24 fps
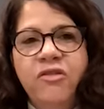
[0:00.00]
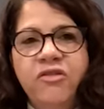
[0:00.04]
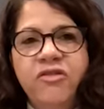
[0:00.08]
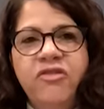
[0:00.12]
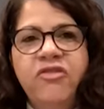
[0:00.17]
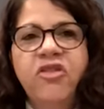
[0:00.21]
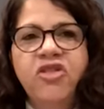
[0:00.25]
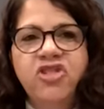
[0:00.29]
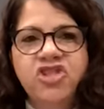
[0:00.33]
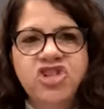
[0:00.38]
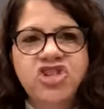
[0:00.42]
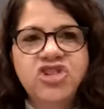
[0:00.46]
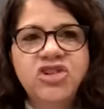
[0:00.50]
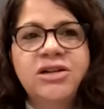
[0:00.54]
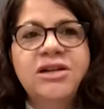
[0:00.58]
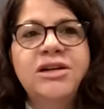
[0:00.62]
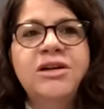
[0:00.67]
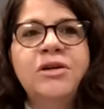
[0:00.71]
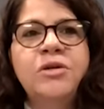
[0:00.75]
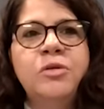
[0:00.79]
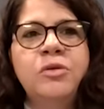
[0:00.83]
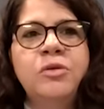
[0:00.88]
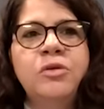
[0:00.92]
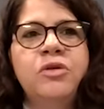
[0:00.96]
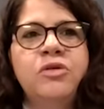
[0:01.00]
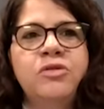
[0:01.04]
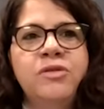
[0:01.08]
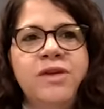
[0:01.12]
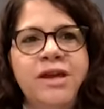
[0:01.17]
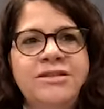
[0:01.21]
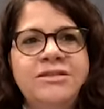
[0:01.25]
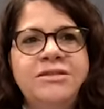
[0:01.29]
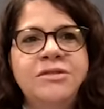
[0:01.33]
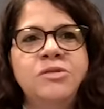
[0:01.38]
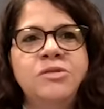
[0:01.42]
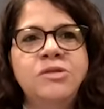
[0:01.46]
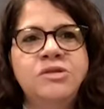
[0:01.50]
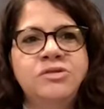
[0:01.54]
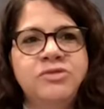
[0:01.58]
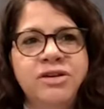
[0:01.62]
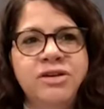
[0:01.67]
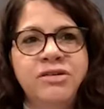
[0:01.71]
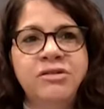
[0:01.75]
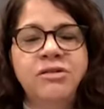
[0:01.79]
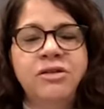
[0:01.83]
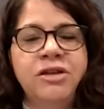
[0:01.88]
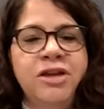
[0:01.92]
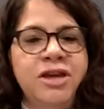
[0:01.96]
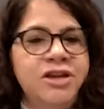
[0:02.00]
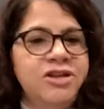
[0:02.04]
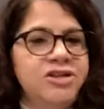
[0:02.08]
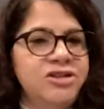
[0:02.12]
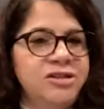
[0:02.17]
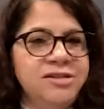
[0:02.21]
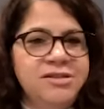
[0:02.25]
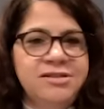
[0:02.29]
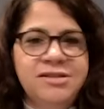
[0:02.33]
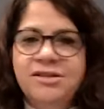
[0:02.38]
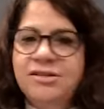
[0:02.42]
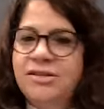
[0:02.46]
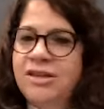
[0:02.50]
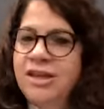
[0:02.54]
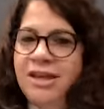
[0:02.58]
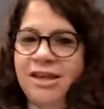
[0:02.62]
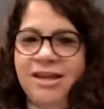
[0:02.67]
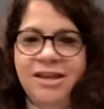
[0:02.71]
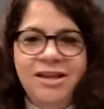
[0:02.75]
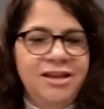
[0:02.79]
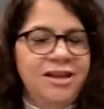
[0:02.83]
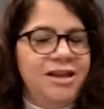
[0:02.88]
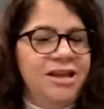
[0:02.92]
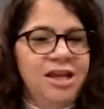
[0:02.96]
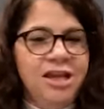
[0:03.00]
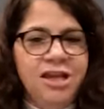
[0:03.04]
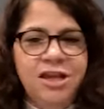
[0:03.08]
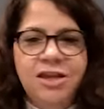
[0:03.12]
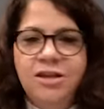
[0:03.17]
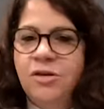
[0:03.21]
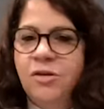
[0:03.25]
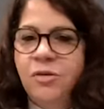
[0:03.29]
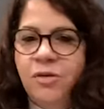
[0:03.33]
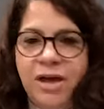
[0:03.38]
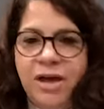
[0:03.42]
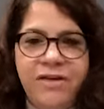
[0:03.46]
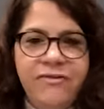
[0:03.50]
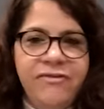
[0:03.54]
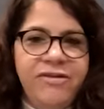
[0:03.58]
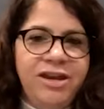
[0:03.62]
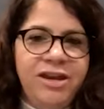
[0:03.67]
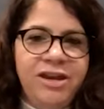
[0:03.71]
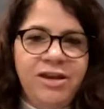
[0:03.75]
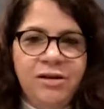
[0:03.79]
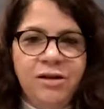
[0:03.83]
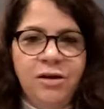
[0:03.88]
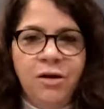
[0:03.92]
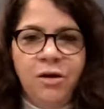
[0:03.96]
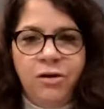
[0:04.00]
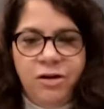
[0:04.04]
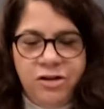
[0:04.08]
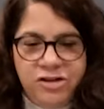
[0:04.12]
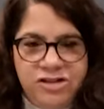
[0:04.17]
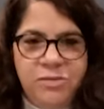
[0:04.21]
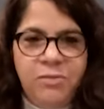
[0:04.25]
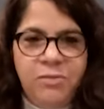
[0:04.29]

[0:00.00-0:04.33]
for sure who creates those regulations they don't have any knowledge